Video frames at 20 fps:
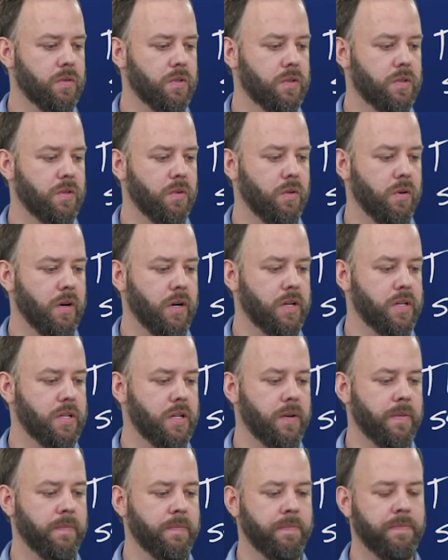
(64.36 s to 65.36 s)

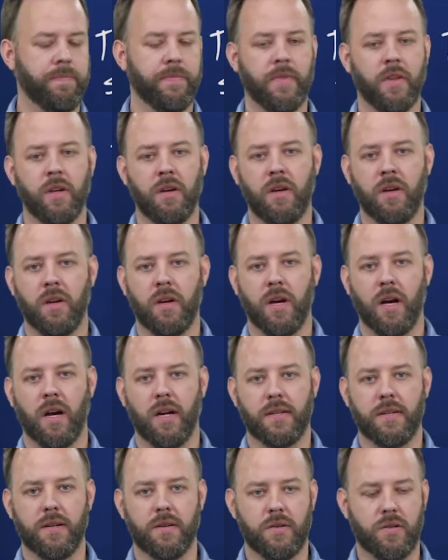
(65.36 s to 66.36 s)
storage.
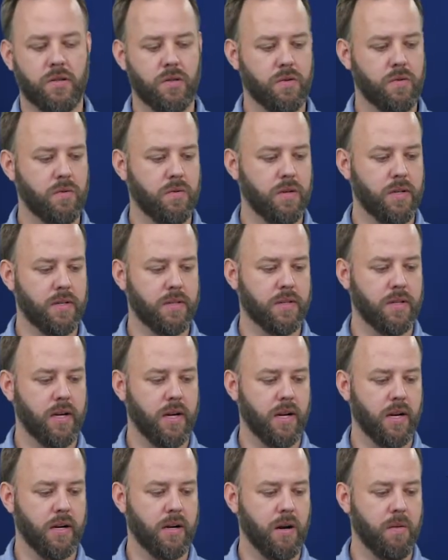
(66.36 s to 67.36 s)
Uh, tier two is
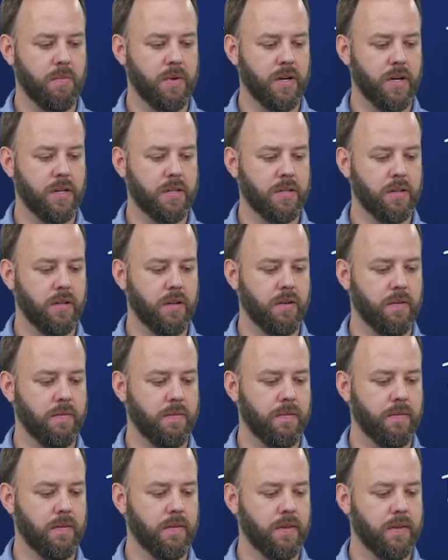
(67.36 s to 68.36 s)
a combination
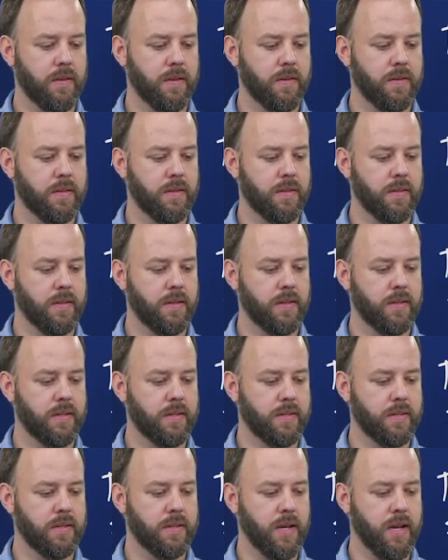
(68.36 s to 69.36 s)
of
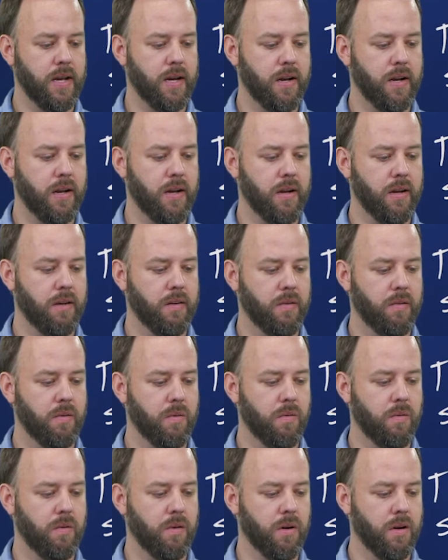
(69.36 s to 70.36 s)
SATA
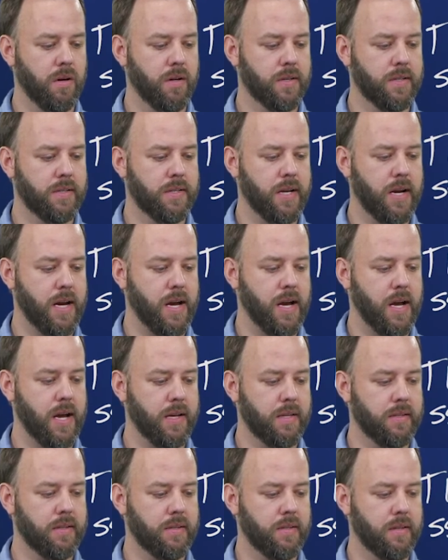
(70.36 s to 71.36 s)
or
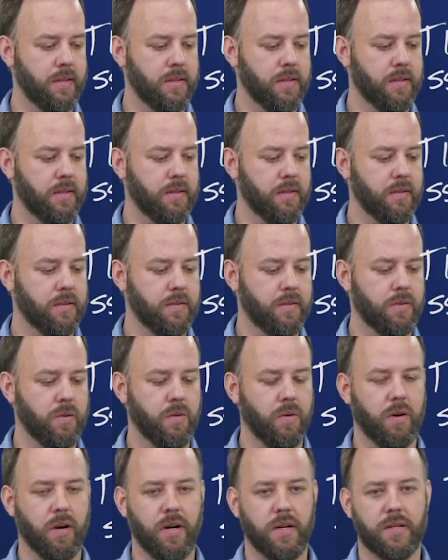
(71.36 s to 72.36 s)
SAS
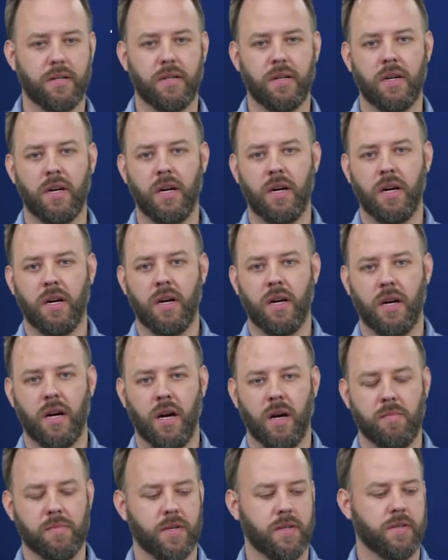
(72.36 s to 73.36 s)
storage.
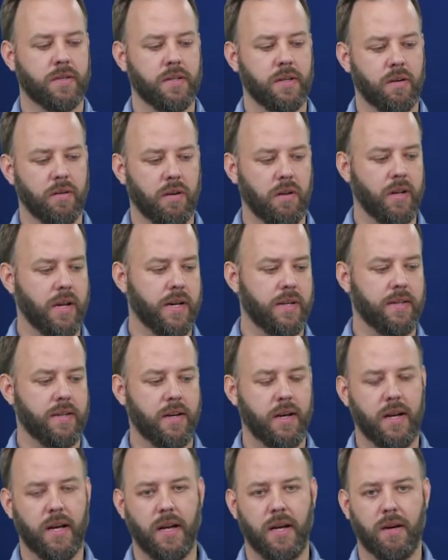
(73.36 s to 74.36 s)
Um, so serial
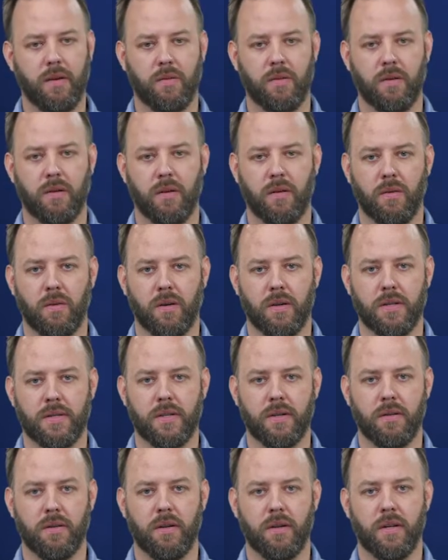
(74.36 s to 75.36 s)
ATA or, or
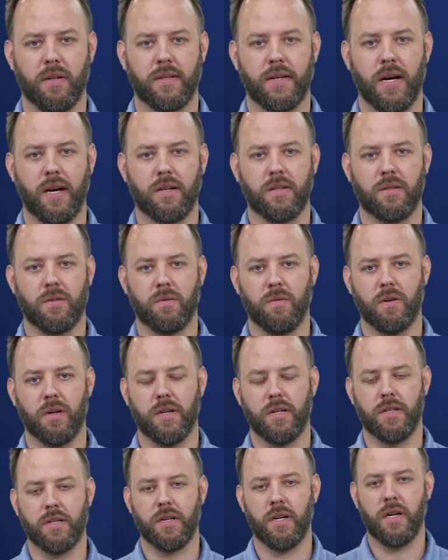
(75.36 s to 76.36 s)
serial attached
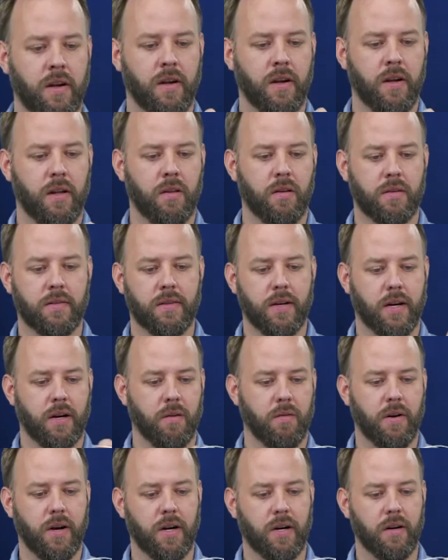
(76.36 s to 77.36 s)
storage. It looks like
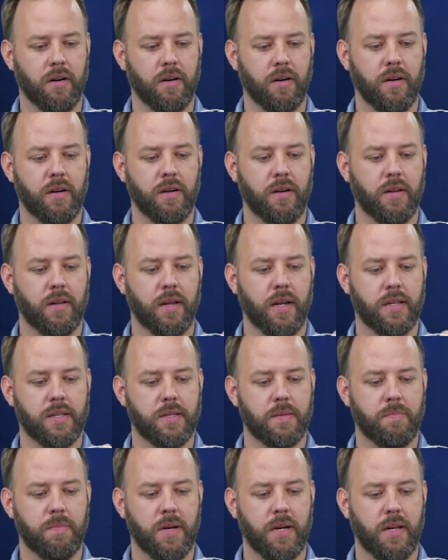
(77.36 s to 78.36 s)
a record that
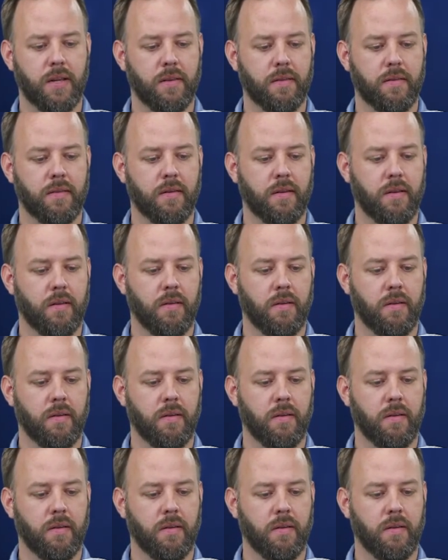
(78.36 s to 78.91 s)
spins